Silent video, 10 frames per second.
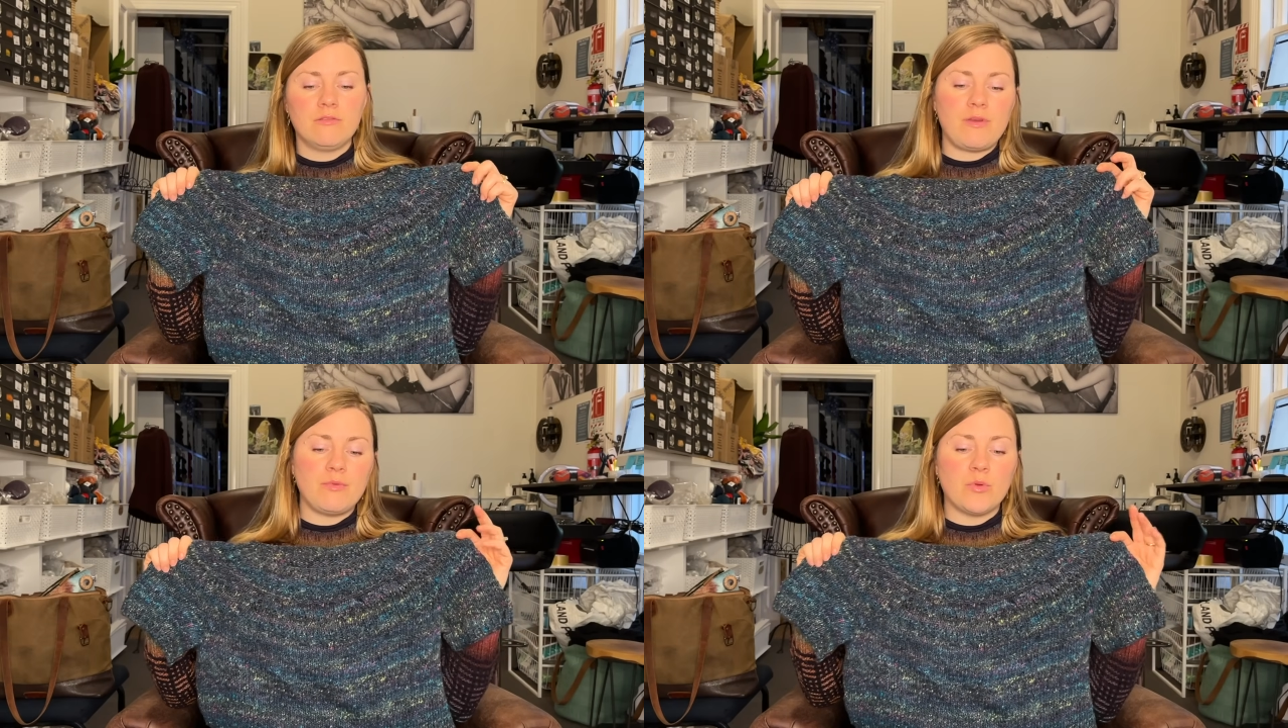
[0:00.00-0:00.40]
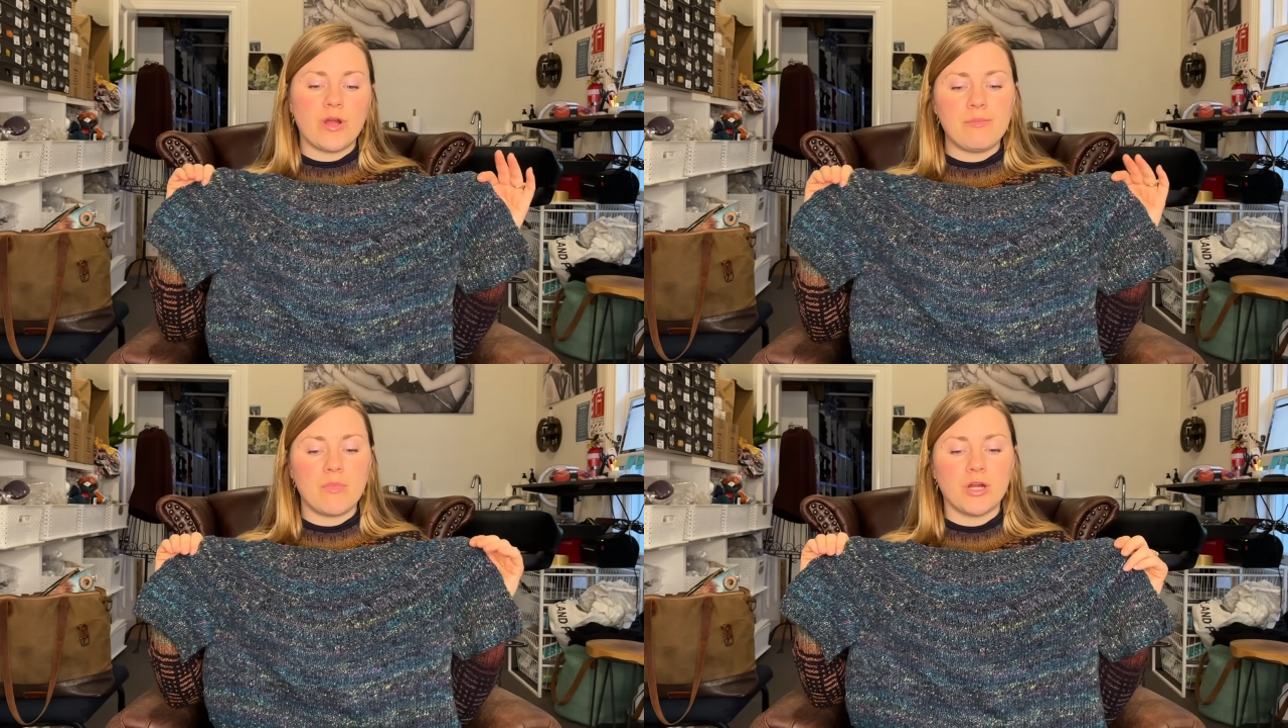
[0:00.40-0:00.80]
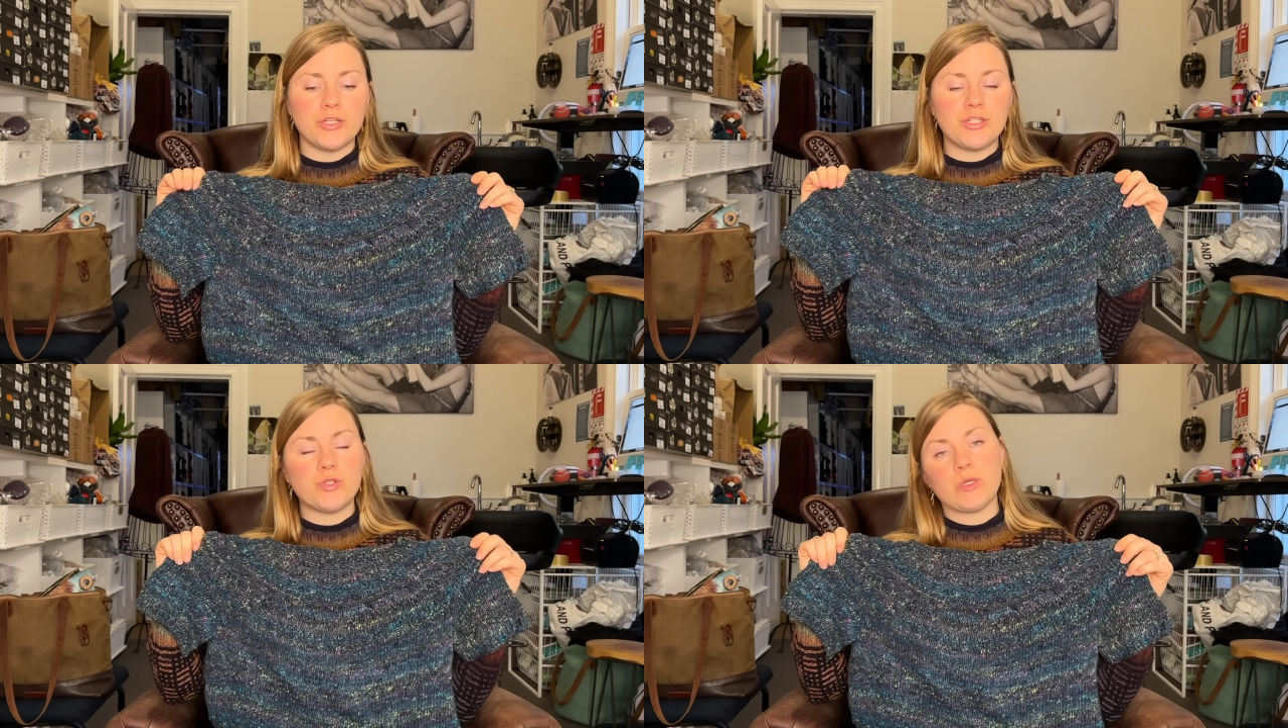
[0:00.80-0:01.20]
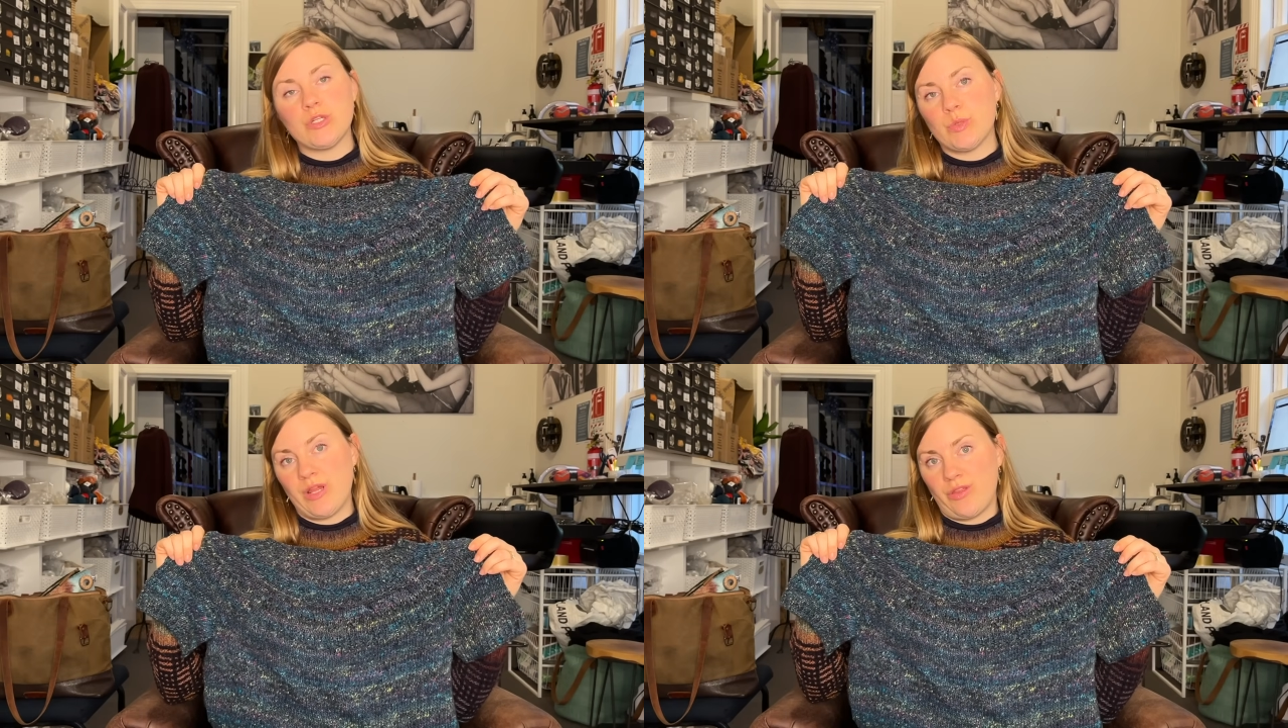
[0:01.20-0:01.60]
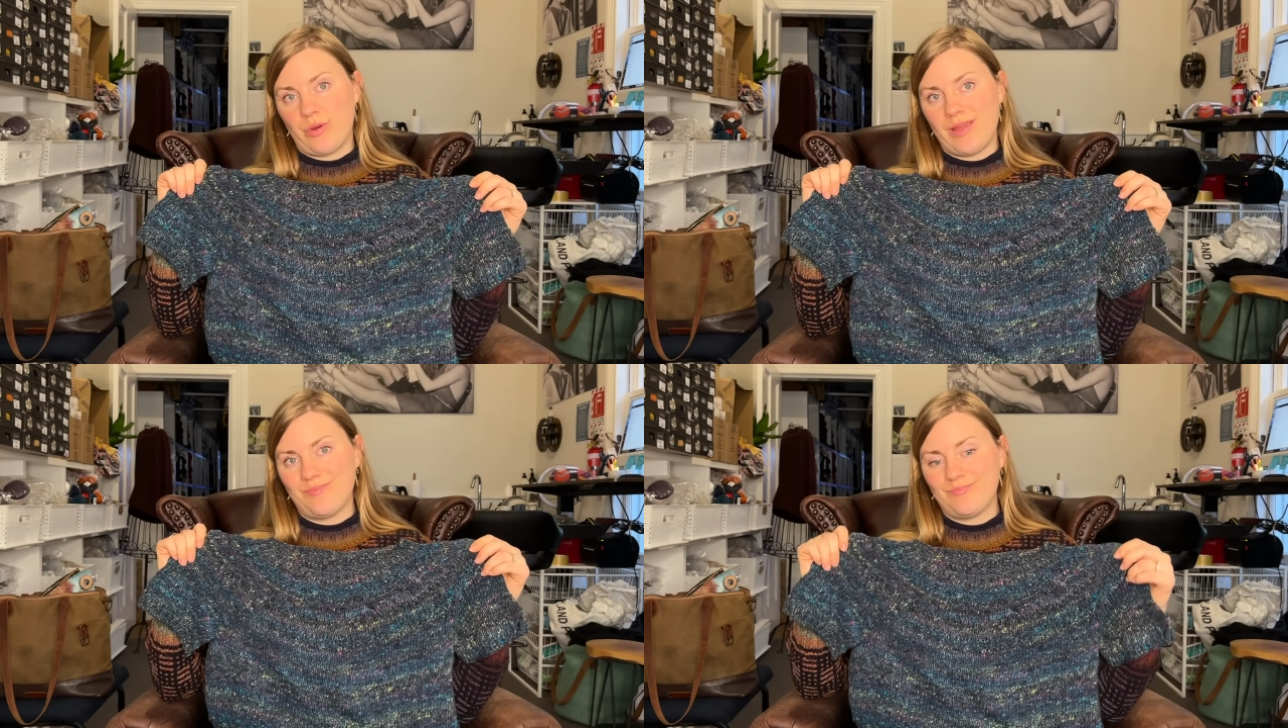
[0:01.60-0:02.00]
February, March
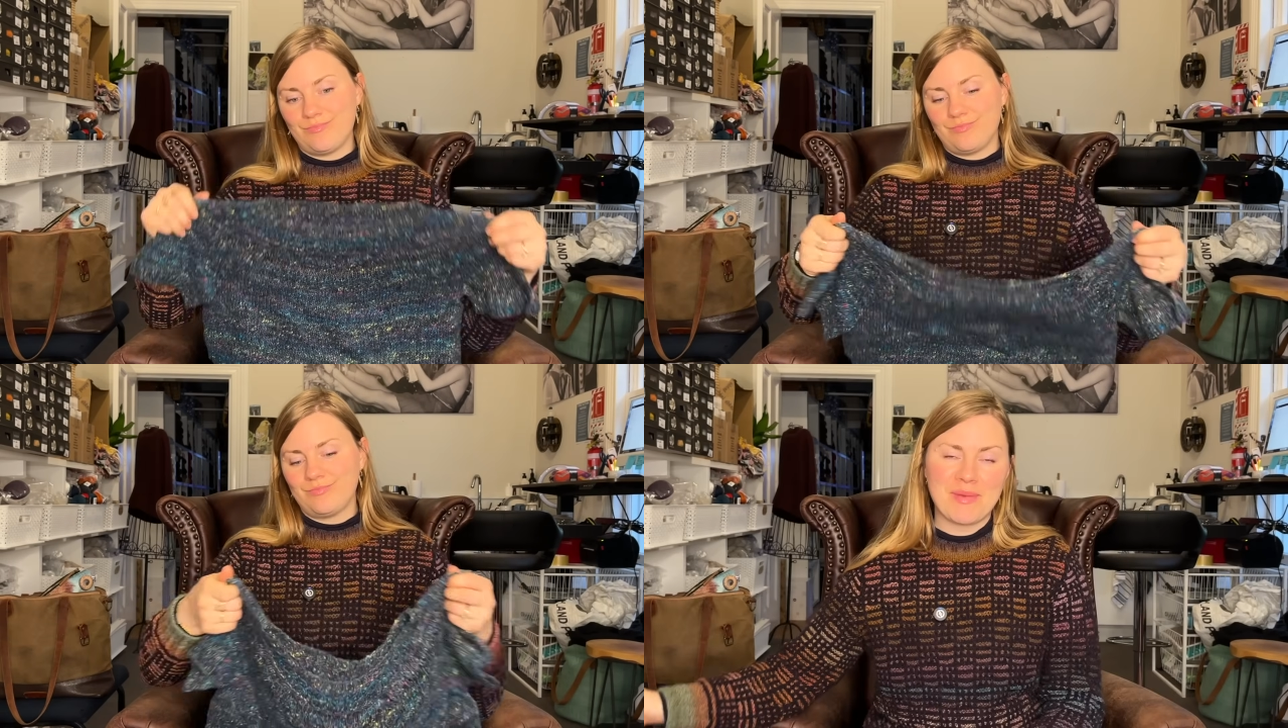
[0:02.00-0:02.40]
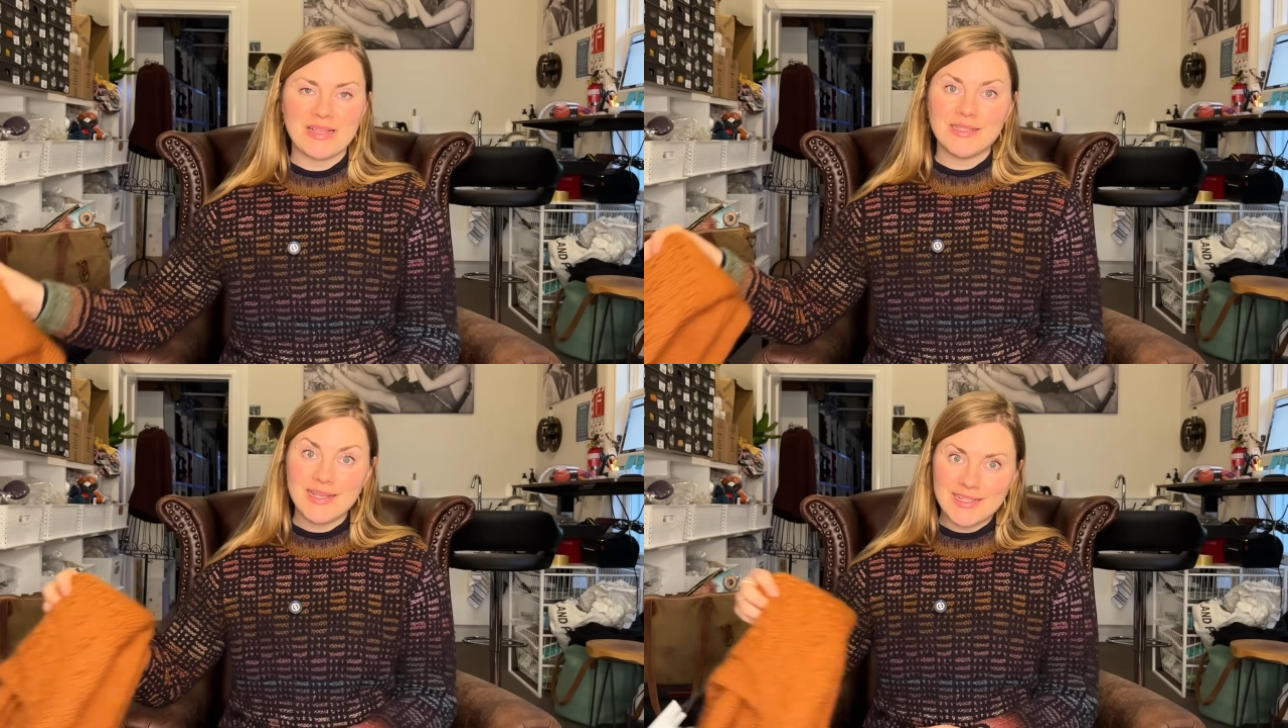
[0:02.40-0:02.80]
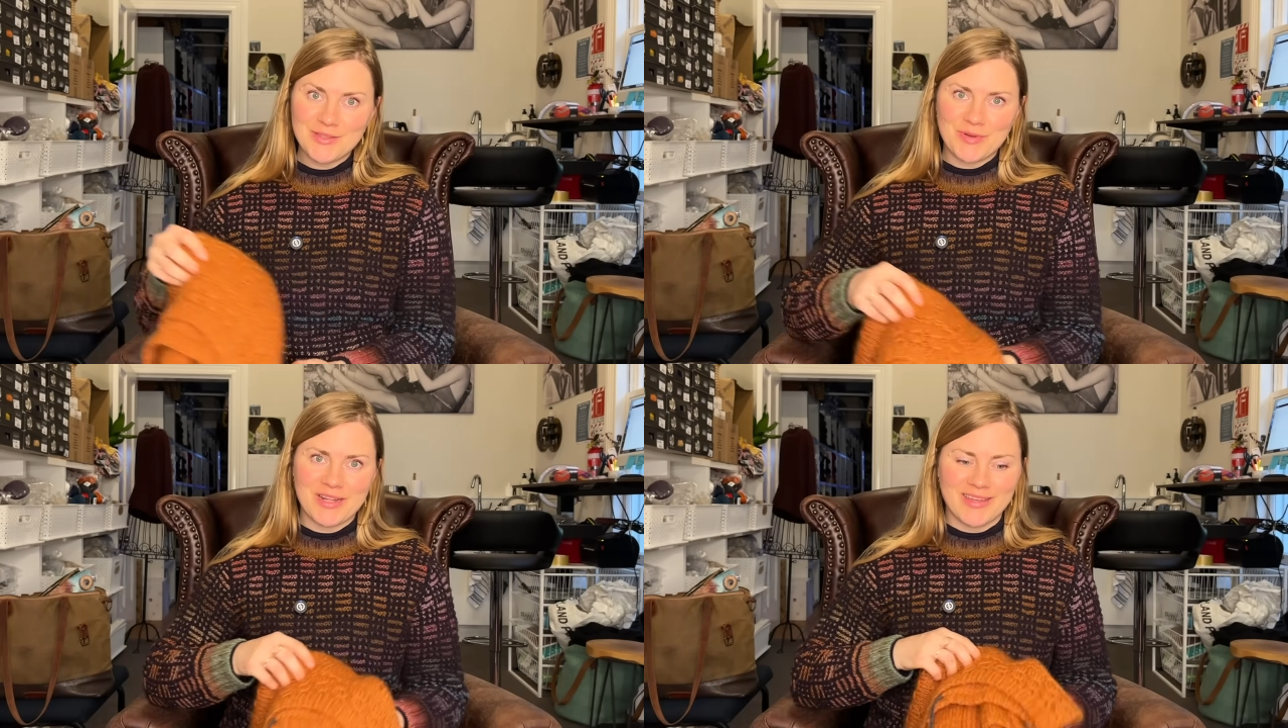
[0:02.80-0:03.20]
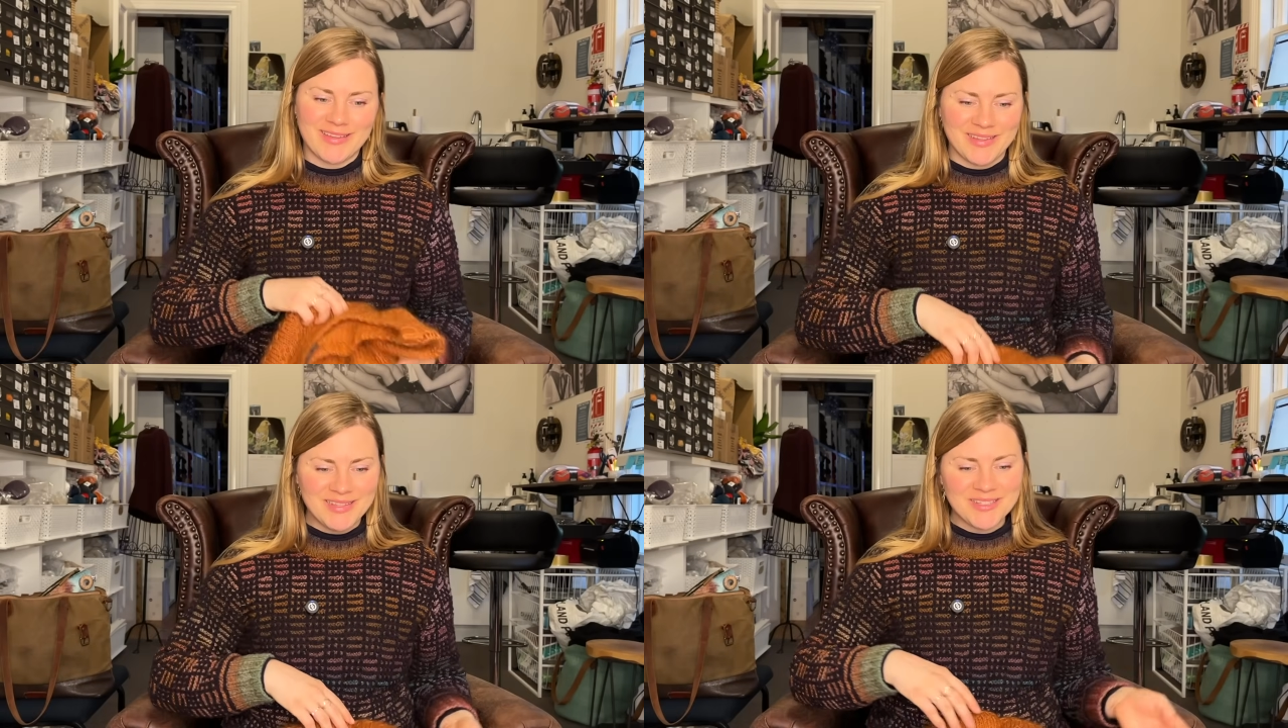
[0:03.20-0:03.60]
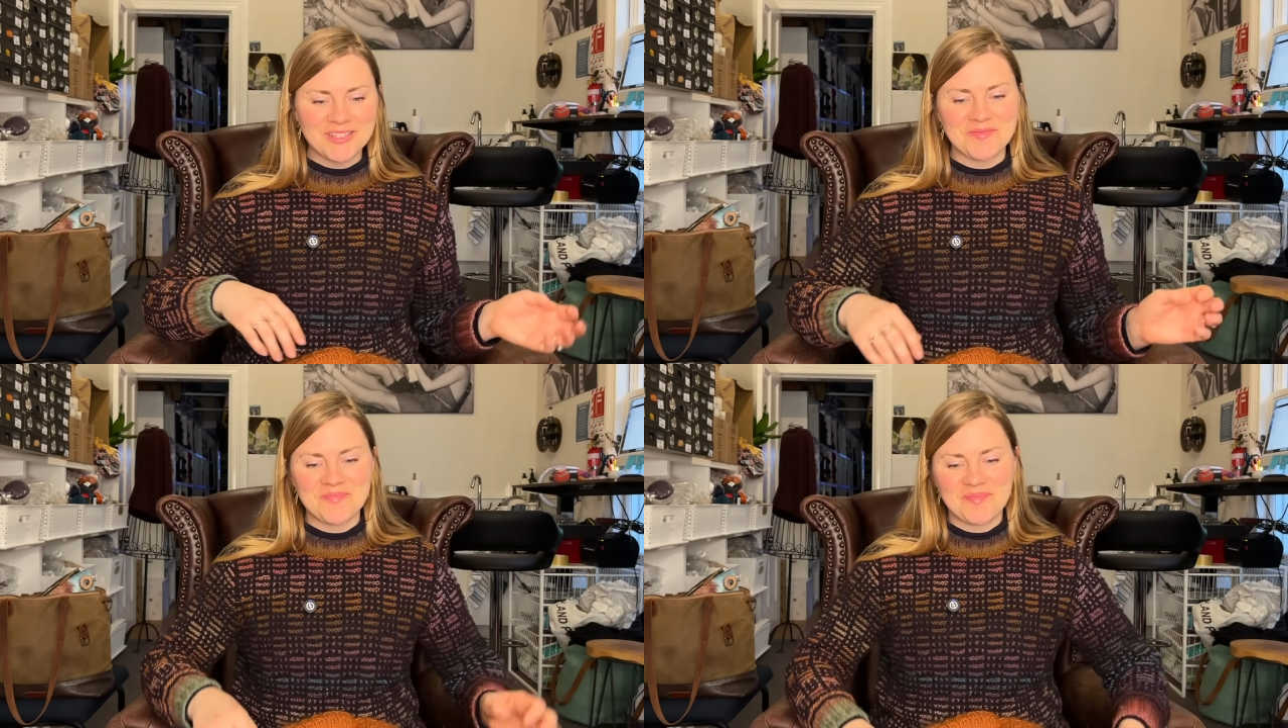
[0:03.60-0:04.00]
2023. And my 6th ranunculus